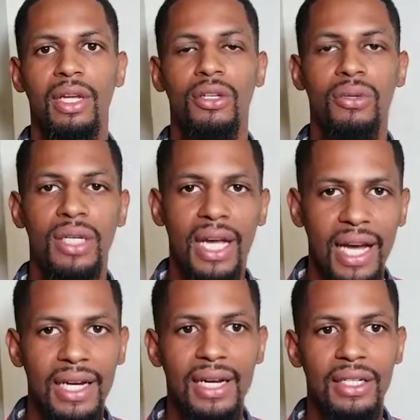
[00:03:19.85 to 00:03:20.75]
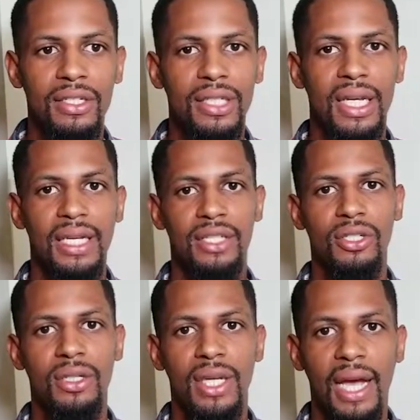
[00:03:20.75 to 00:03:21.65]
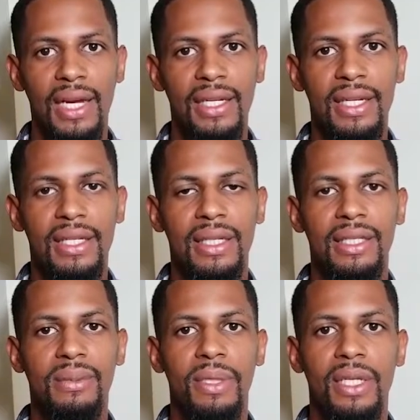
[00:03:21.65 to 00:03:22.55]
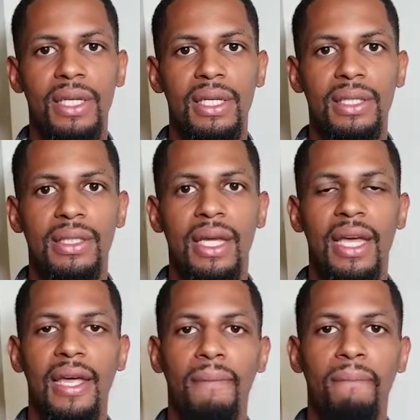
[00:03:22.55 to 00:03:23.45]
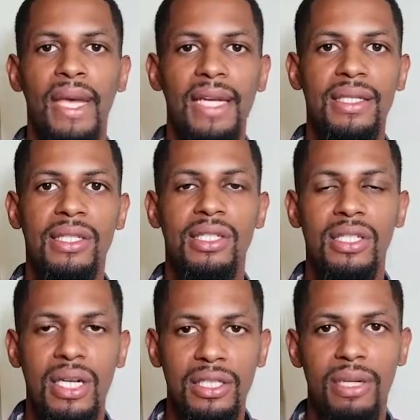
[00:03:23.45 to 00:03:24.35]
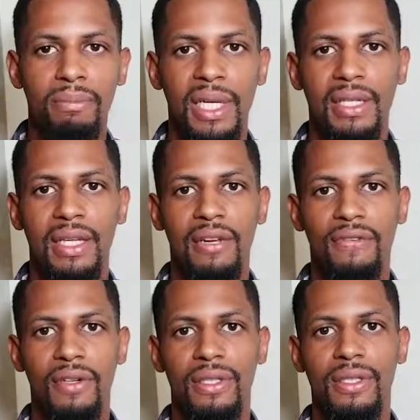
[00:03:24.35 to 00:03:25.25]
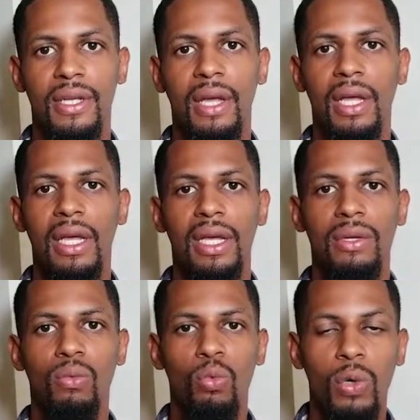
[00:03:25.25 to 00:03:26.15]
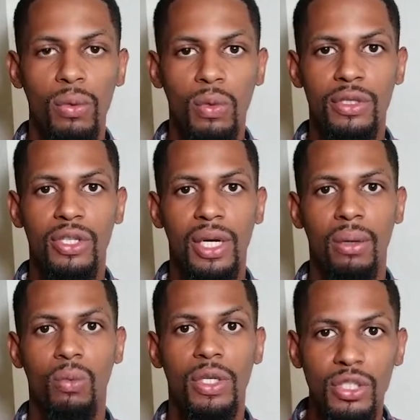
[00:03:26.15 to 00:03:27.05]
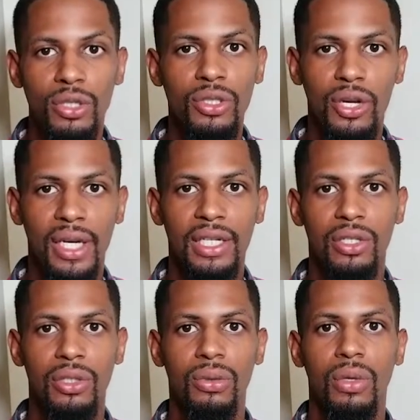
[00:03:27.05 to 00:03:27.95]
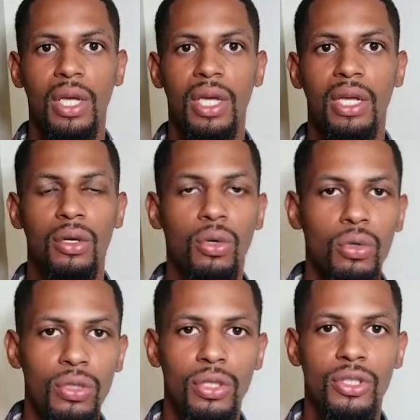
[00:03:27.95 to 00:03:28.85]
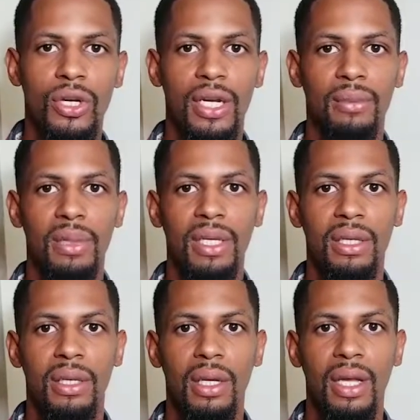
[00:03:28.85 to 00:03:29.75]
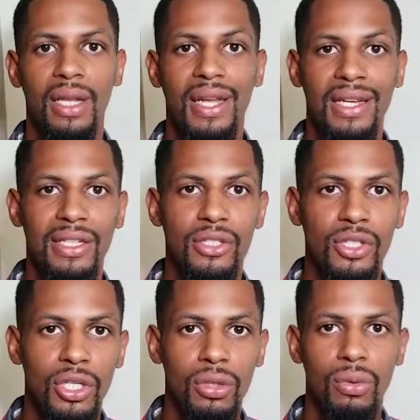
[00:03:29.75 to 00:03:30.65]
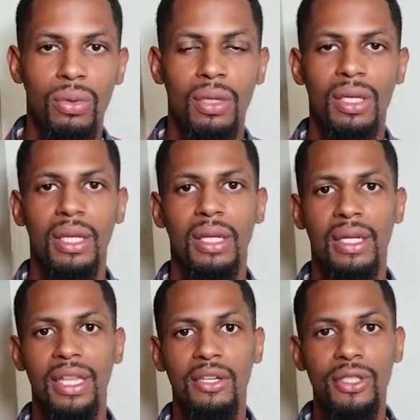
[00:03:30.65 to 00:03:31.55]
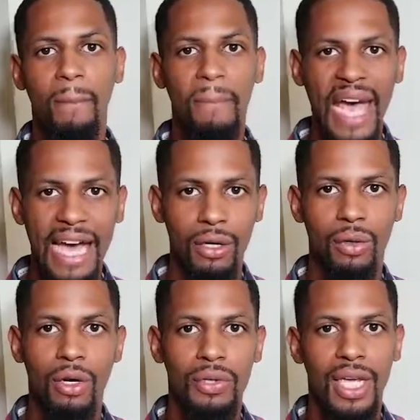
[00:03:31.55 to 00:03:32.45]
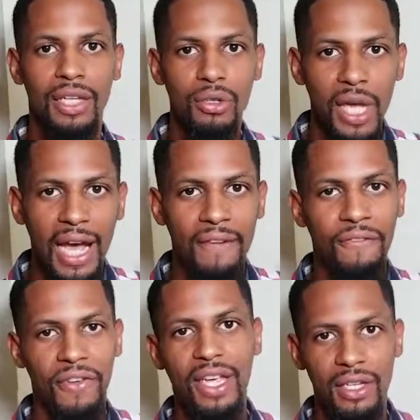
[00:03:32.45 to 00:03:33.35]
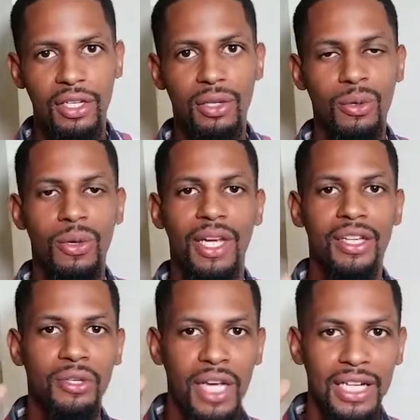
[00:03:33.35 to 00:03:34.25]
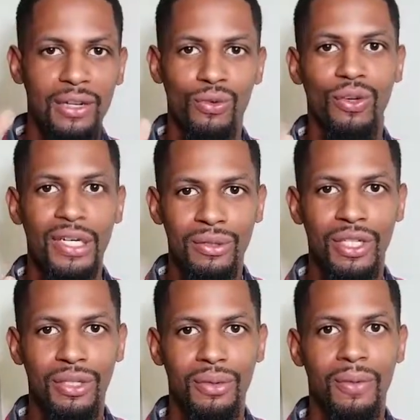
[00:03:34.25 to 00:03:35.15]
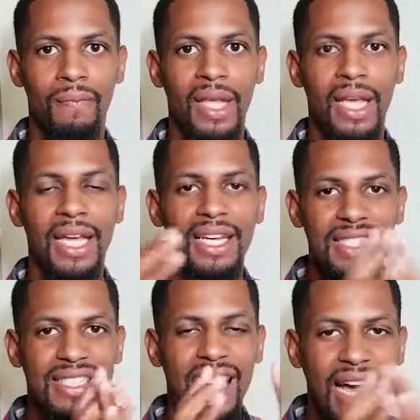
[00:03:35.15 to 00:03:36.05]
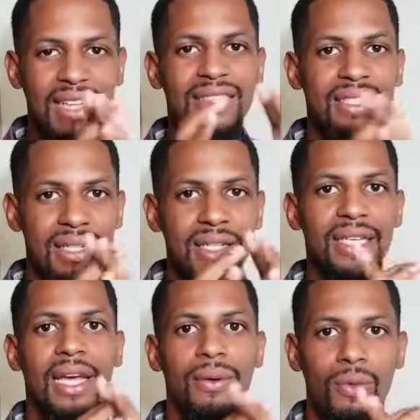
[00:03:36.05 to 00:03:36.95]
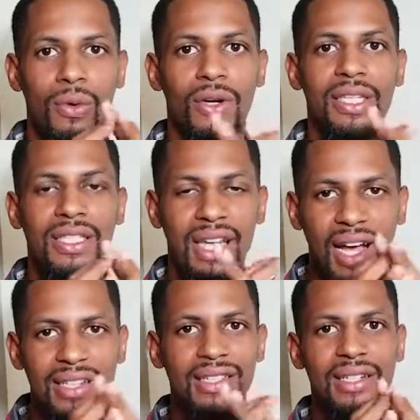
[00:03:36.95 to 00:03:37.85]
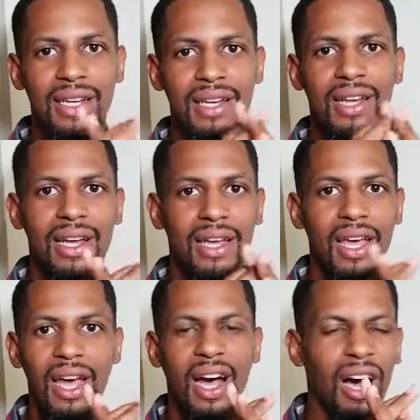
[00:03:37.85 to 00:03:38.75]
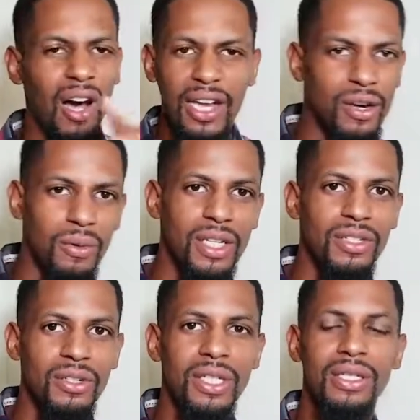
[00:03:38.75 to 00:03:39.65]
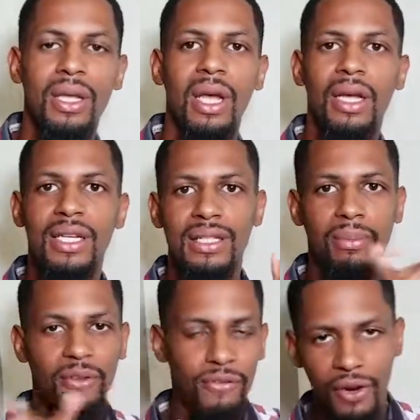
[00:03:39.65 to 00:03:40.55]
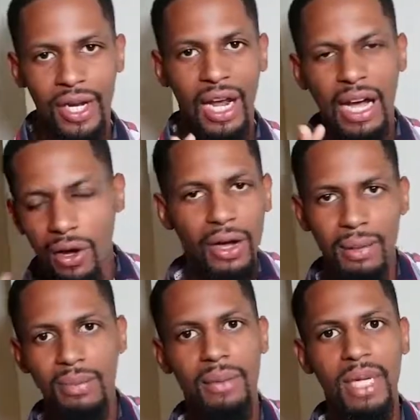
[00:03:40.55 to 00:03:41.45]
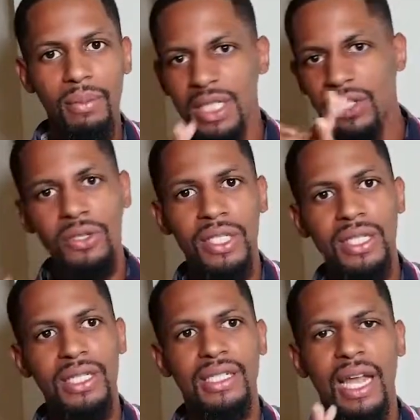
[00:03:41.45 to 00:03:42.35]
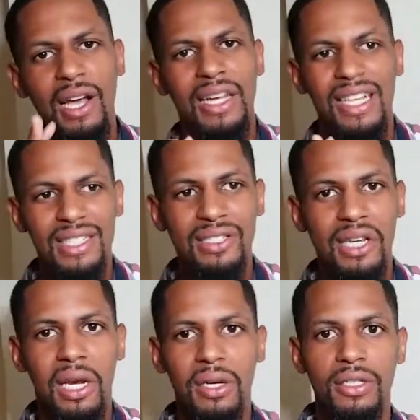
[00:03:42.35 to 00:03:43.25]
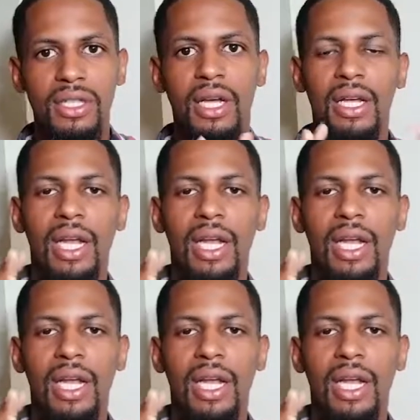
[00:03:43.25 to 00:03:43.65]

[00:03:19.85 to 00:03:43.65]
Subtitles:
You gotta understand this. You gotta get this because it makes such a big difference in what you're trying to do and who you're trying to be, and that is you. There's a battle, okay? You got fake you and you got the real you, and it's constantly at war. It's constantly like, oh, I don't want to do this because I'm afraid. Oh, I'm gonna do this because now I got this courage.